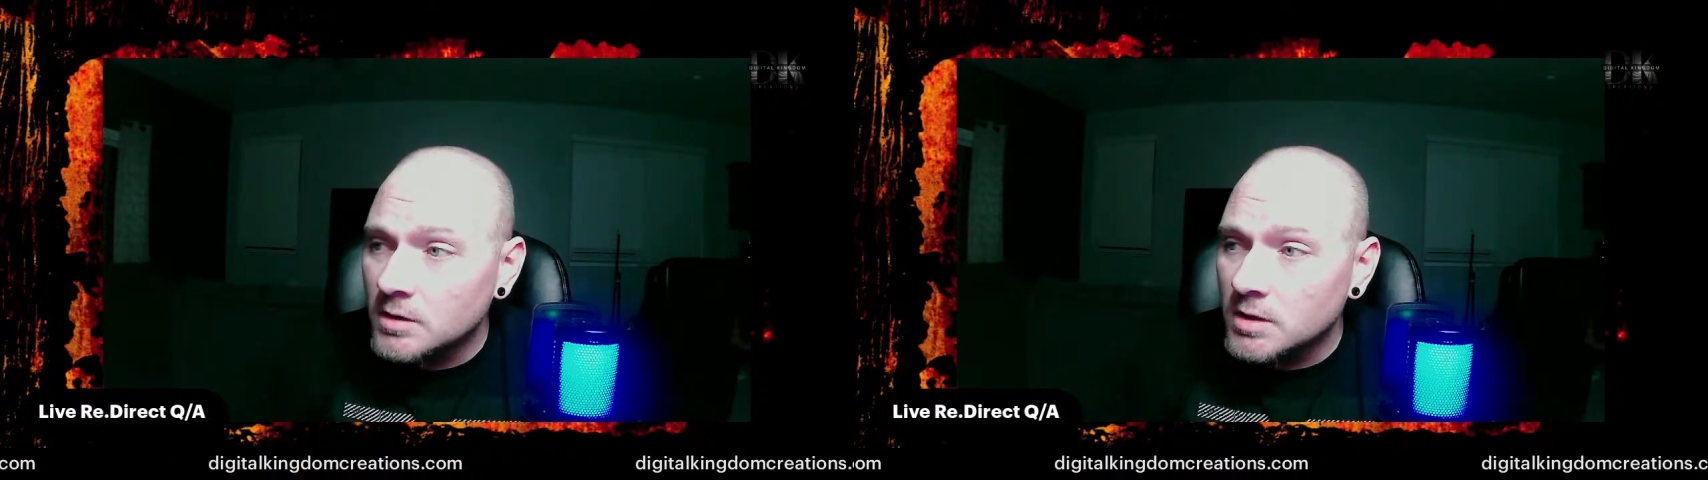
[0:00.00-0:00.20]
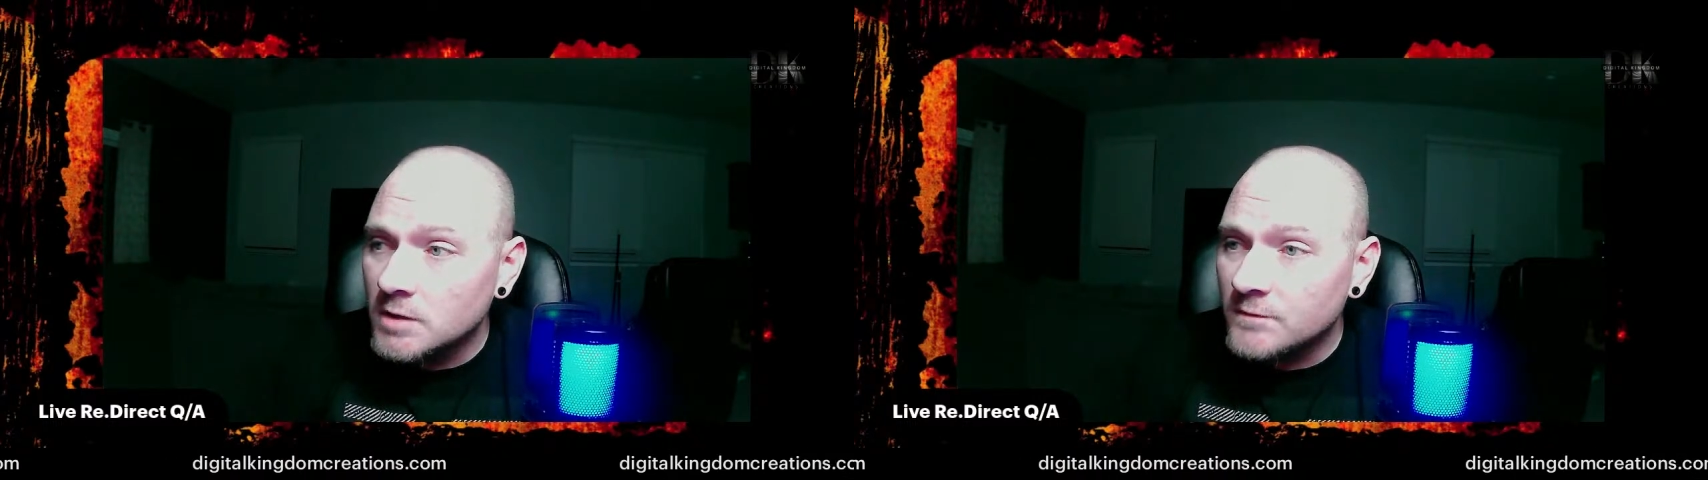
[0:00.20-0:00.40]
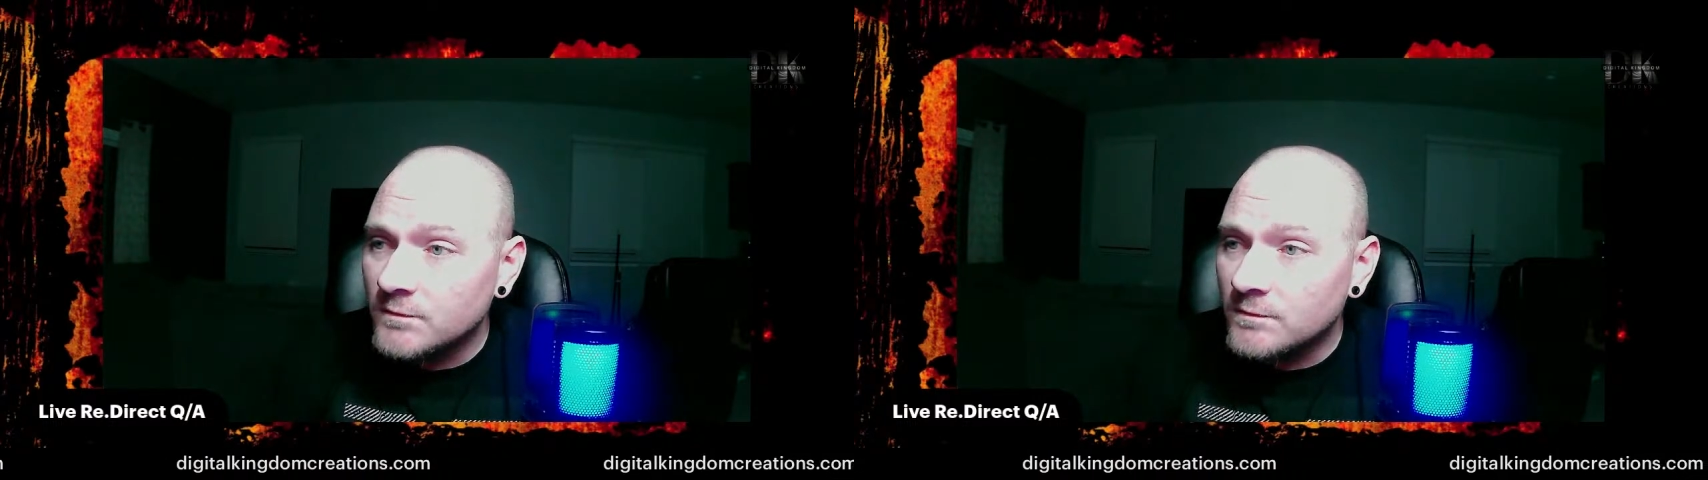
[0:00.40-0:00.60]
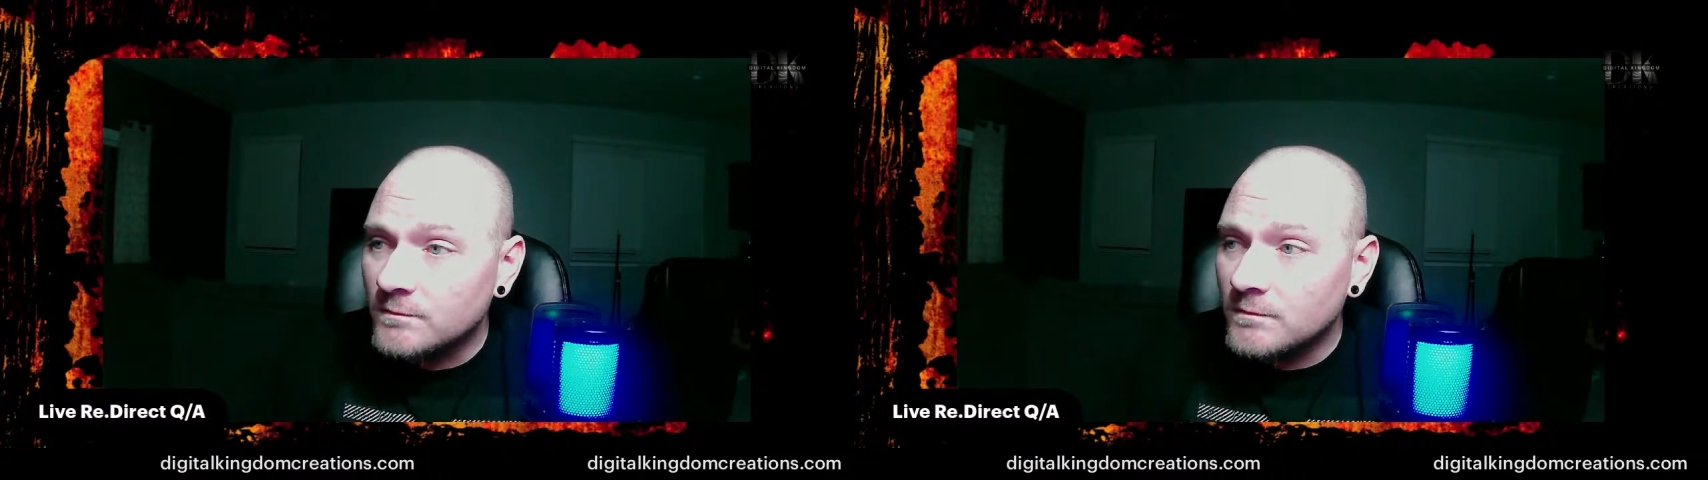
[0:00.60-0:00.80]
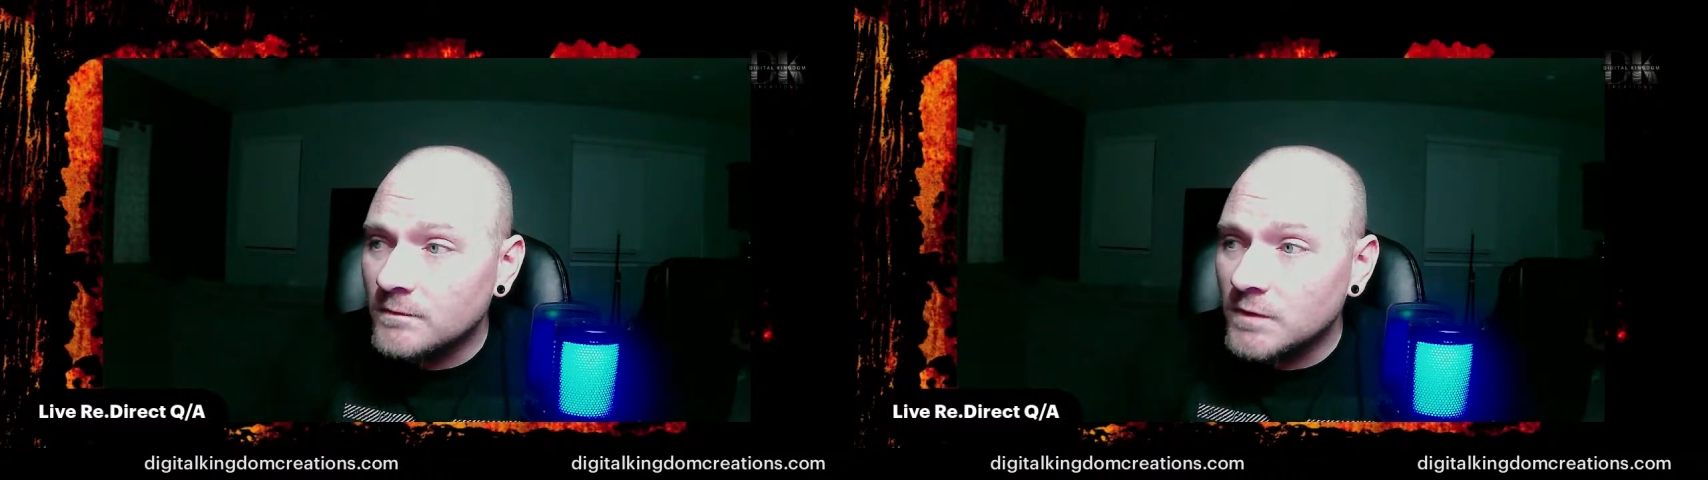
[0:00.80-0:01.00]
If
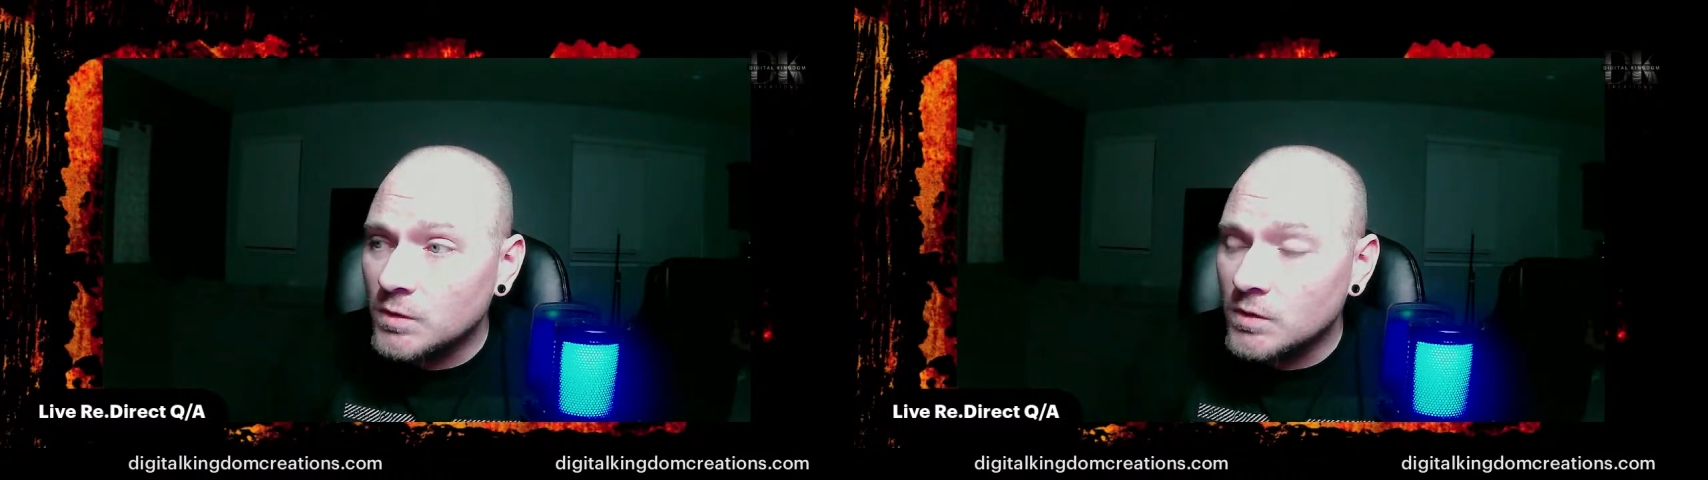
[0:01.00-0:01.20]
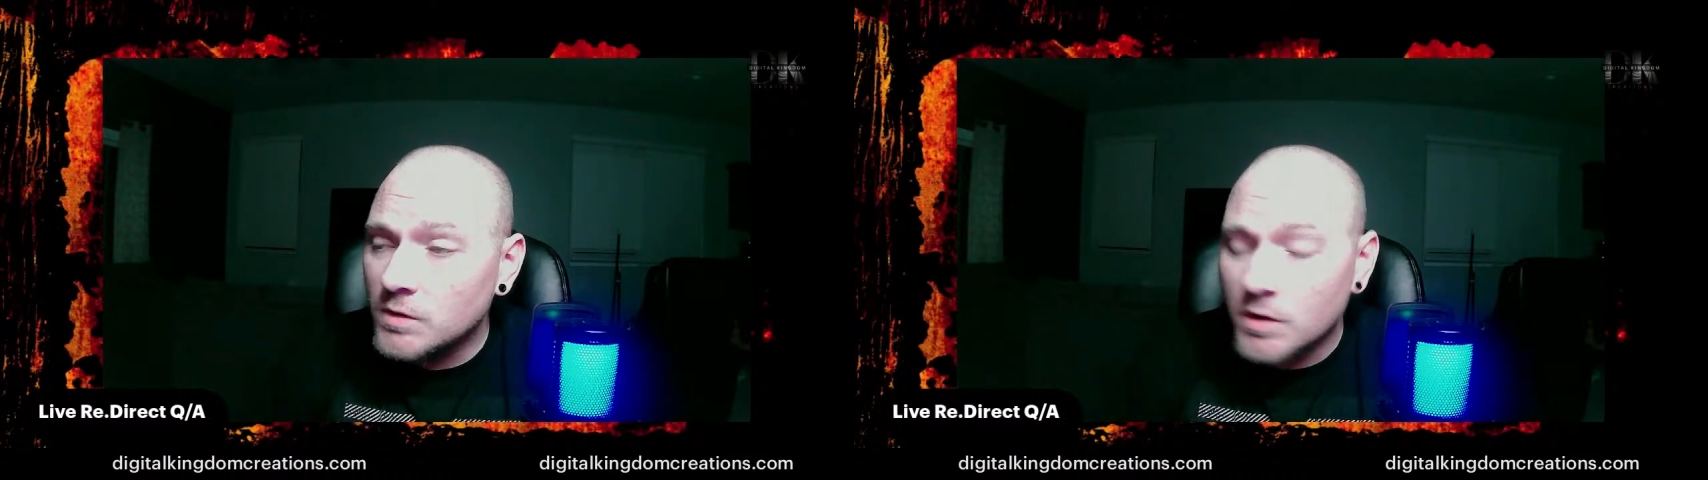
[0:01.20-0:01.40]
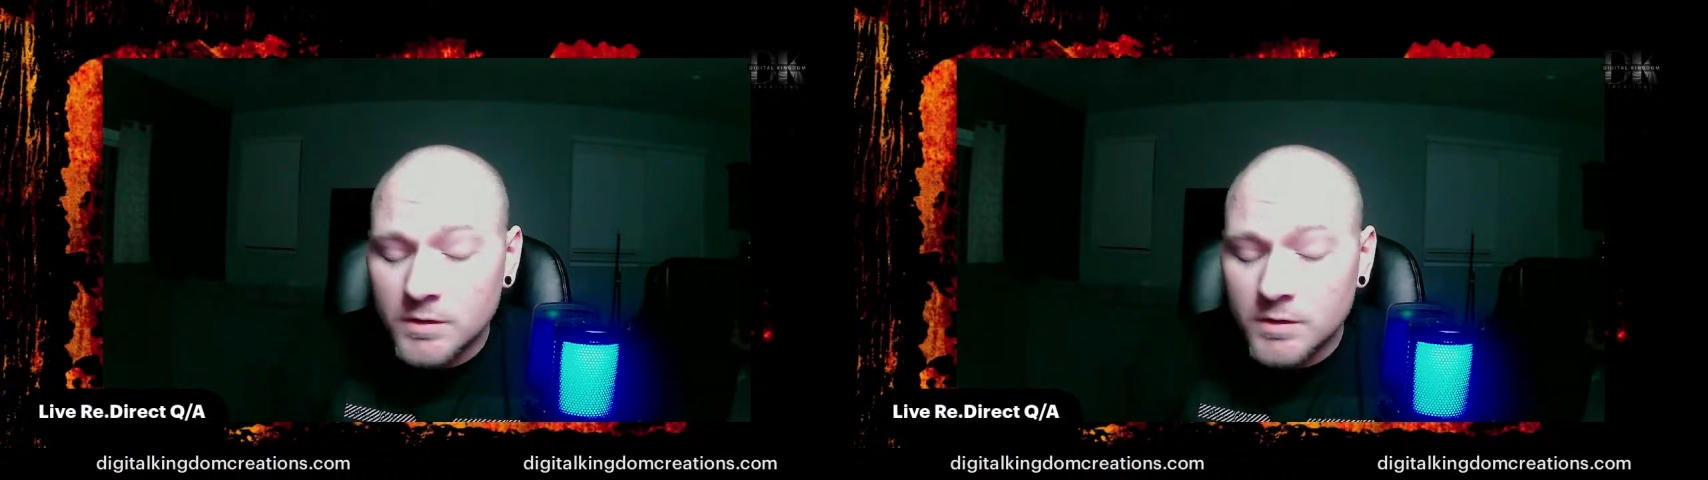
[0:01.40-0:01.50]
you don't know